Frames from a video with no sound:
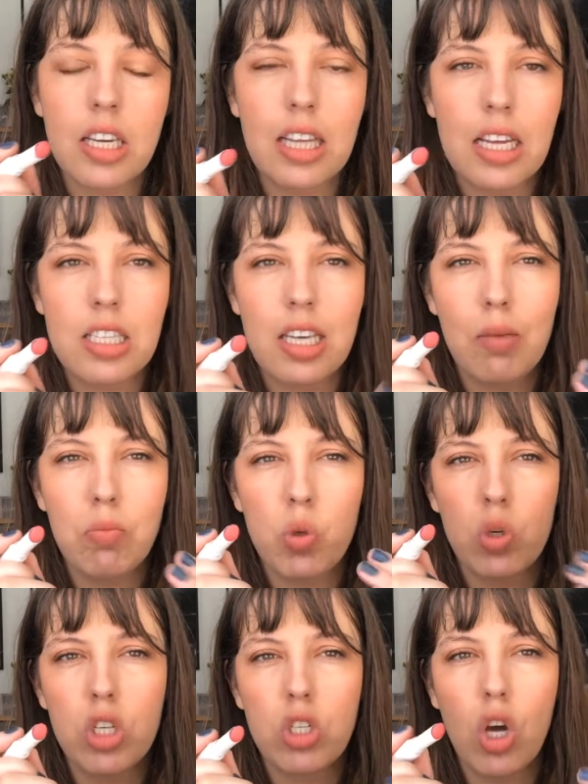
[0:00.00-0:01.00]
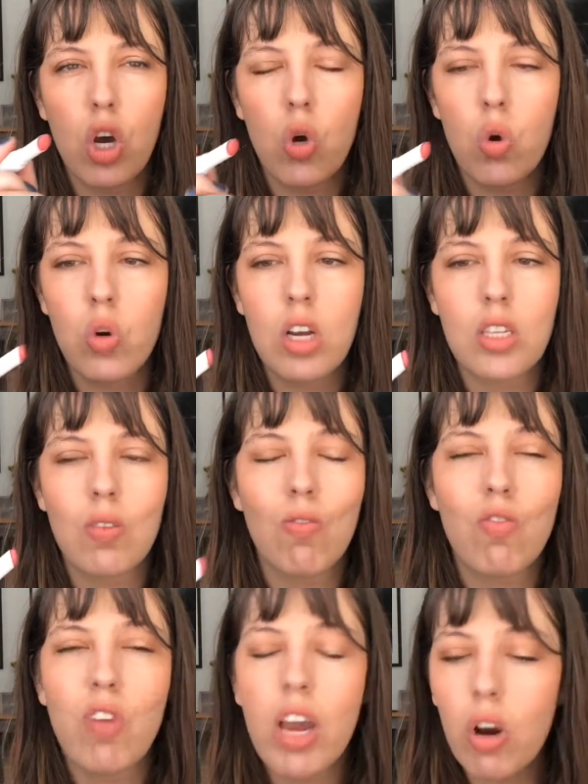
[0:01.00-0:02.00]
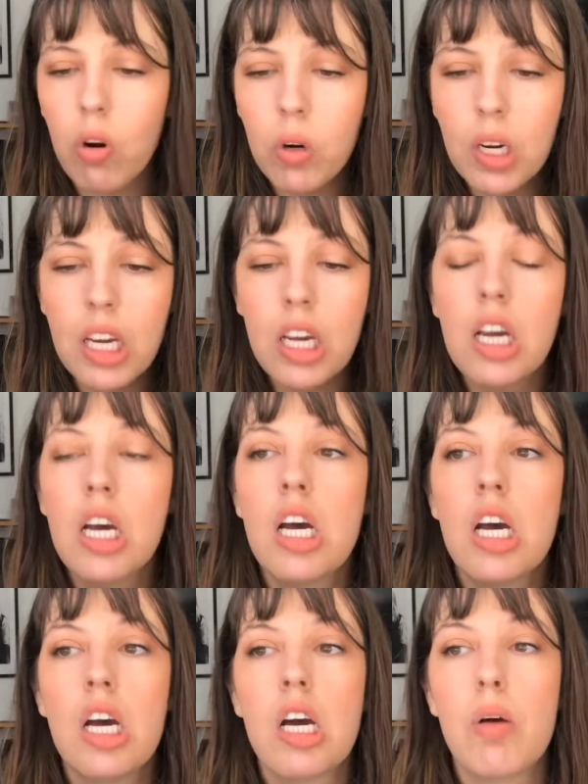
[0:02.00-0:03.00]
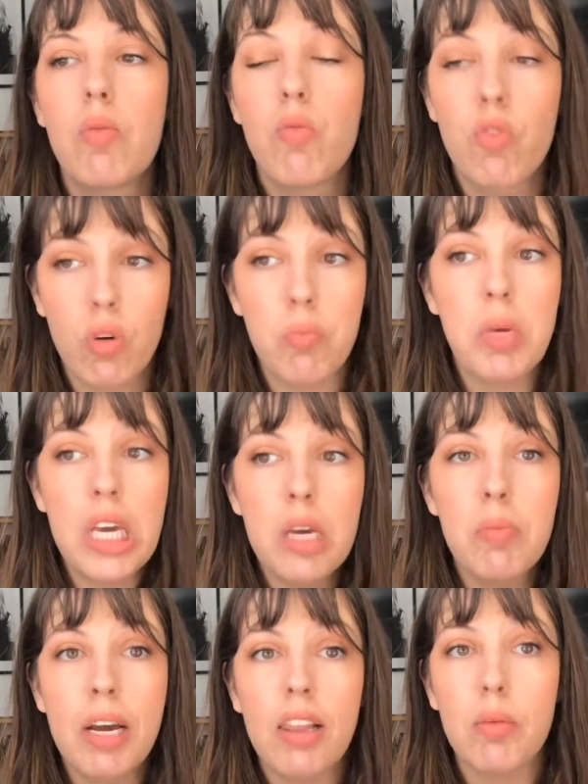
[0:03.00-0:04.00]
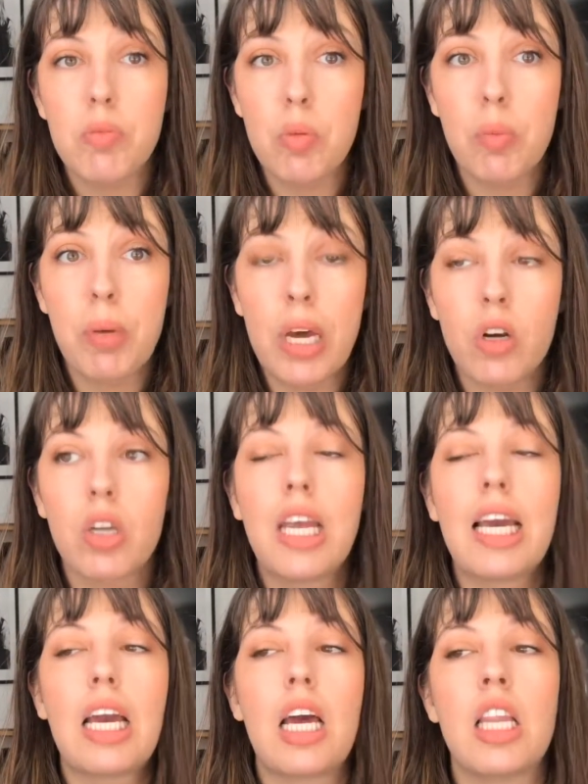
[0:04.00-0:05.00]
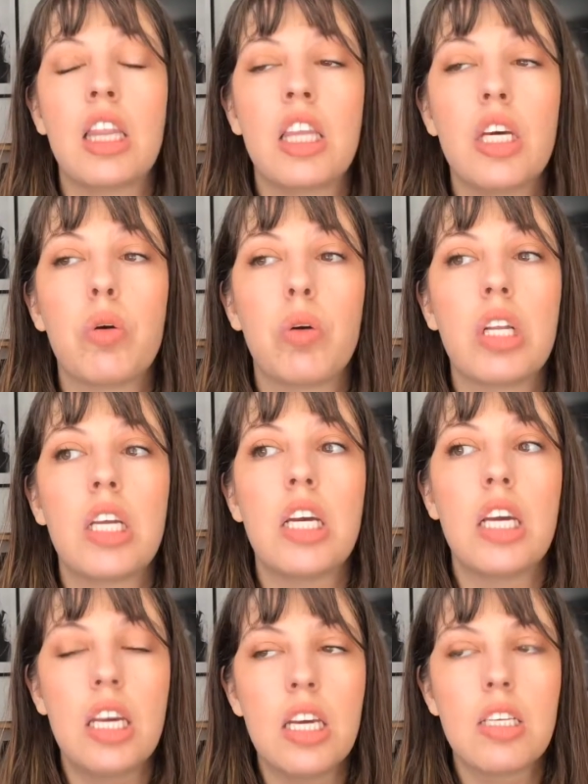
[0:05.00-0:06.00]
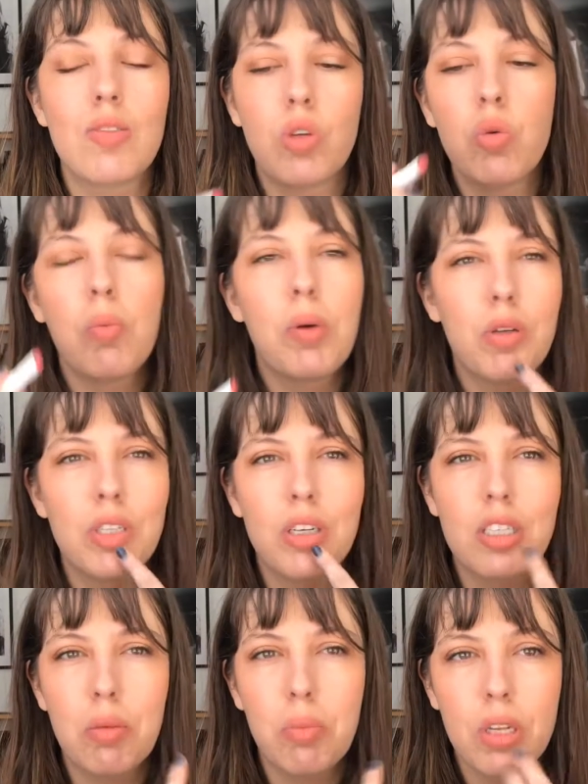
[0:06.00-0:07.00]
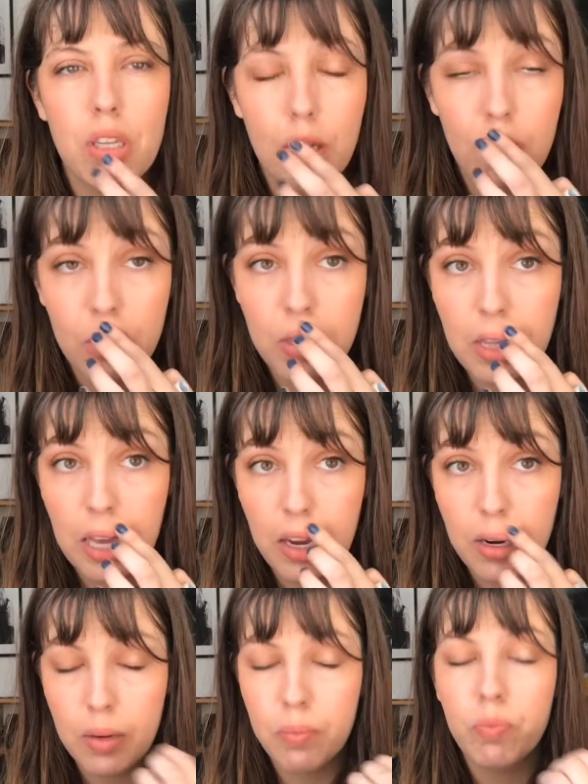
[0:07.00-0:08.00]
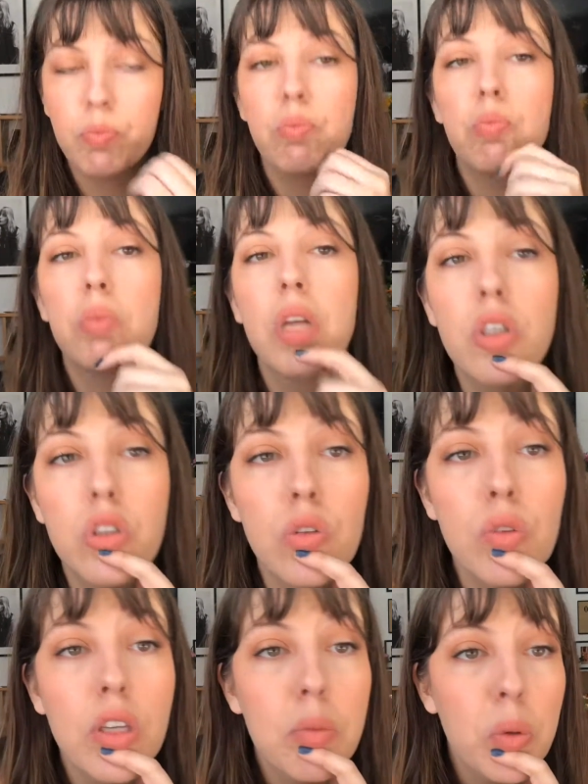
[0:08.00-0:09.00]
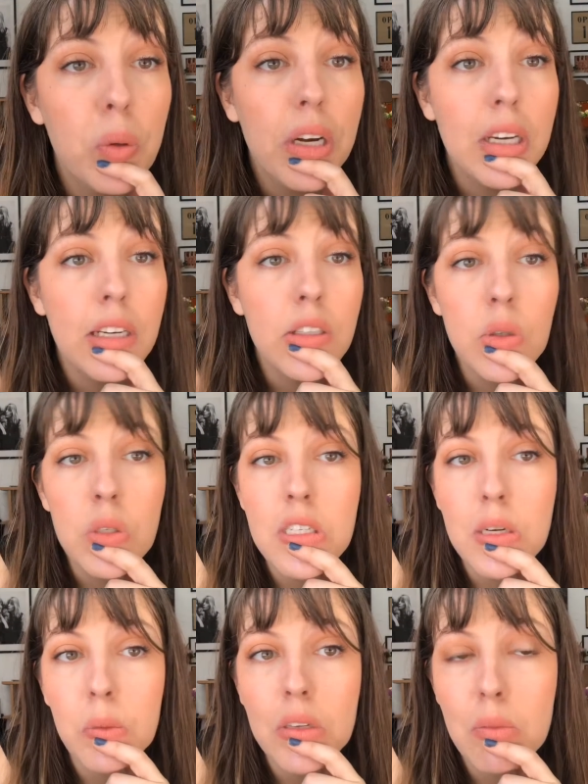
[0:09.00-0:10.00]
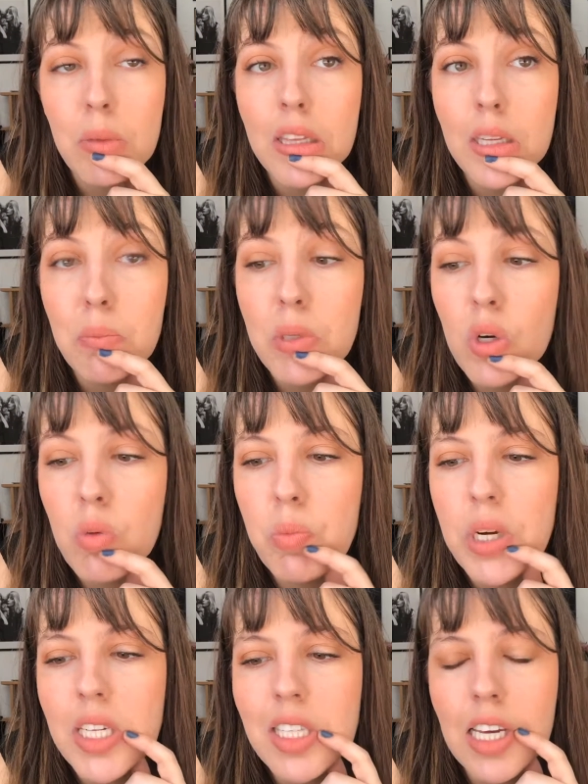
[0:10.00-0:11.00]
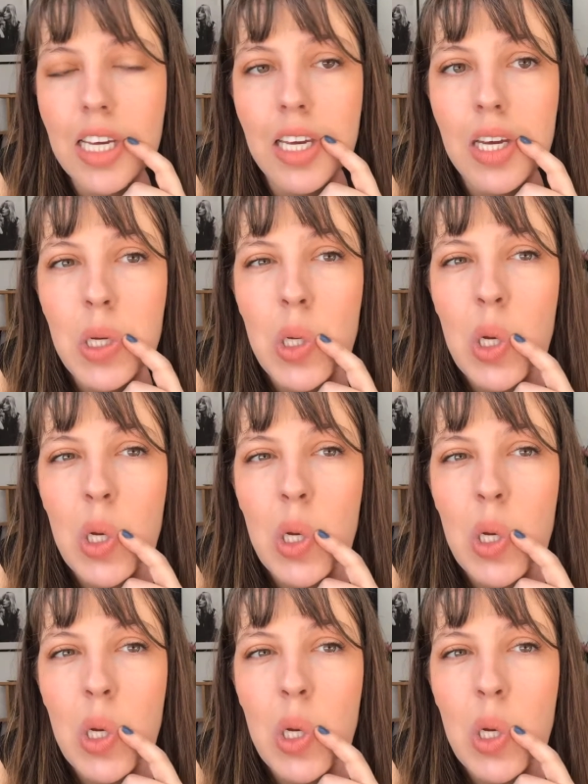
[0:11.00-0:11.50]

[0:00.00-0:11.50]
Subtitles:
like that same sort of tone. It's very, for me, my lips but better, like literally is, you won't be able to tell because I put that blush over them already, so it's not really my lip tone, but it's like,